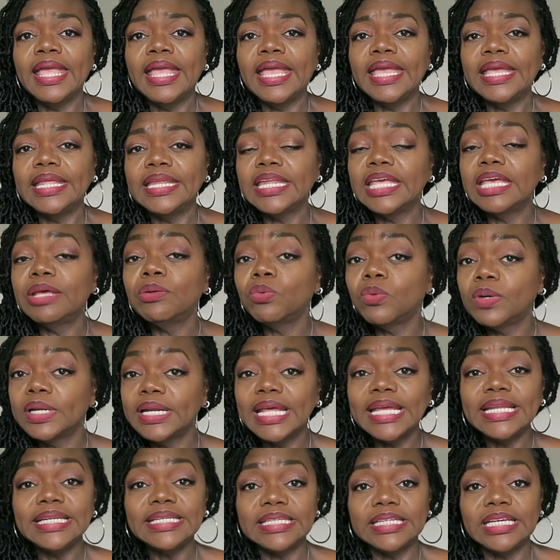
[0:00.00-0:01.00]
And then what
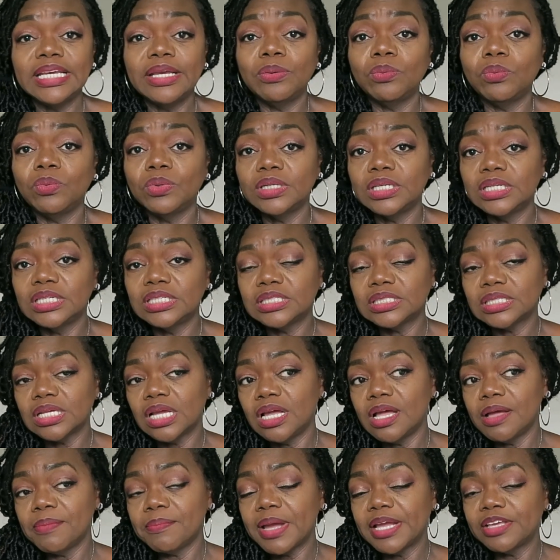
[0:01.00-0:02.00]
I did was
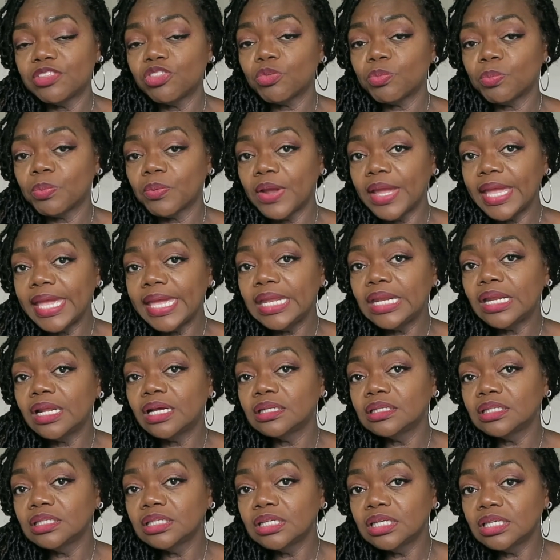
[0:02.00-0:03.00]
I sprayed
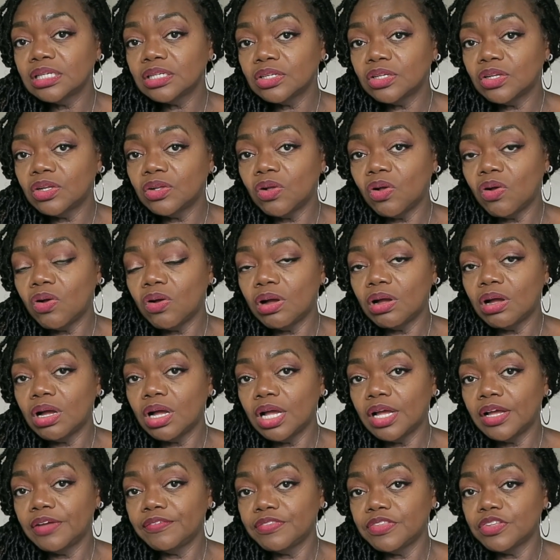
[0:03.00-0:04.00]
a little
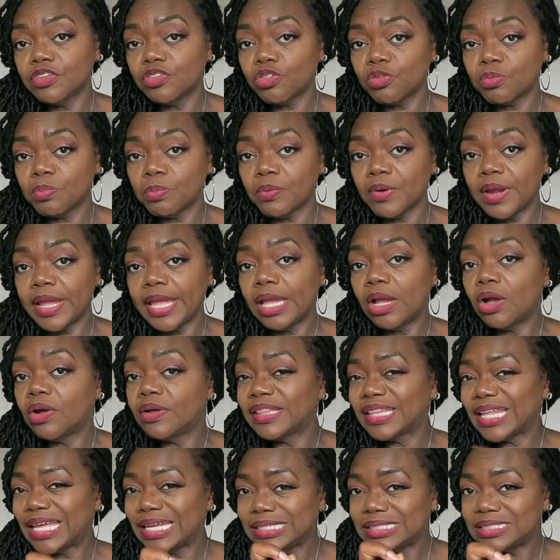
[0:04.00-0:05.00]
of the spray
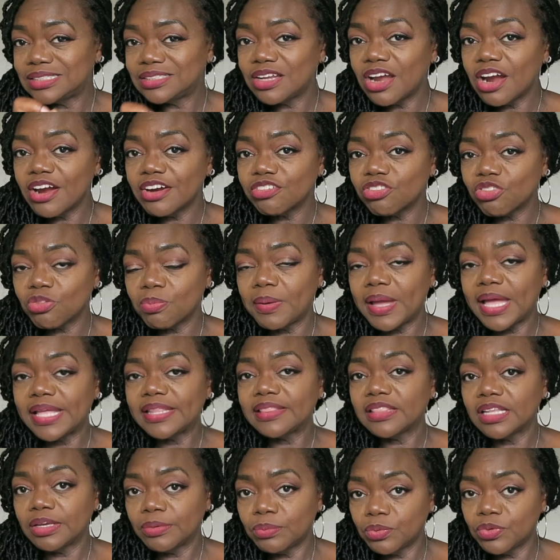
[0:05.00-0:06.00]
on that dark
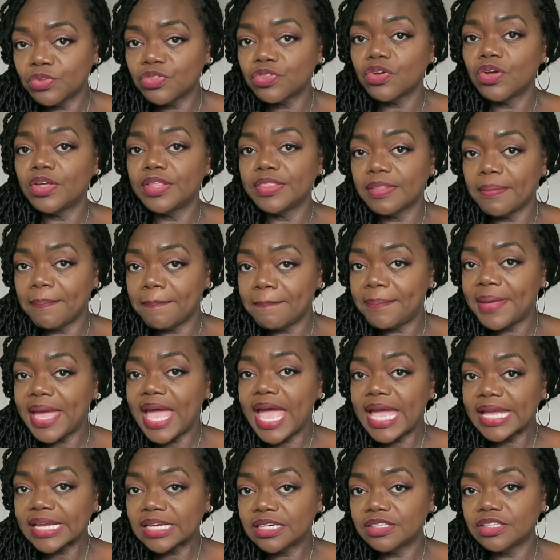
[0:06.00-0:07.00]
spot that was on the
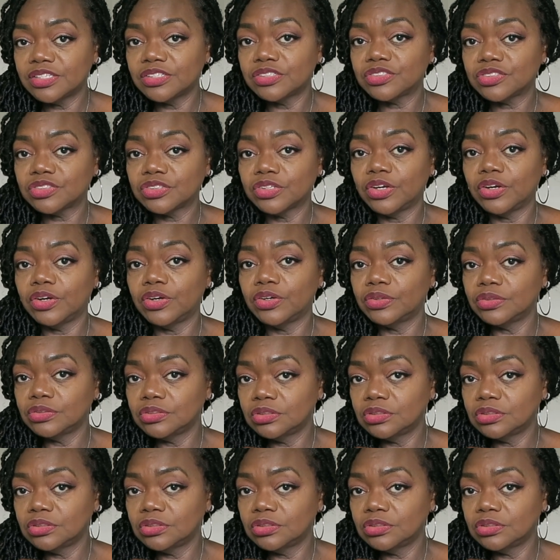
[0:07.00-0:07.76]
back of the skirt,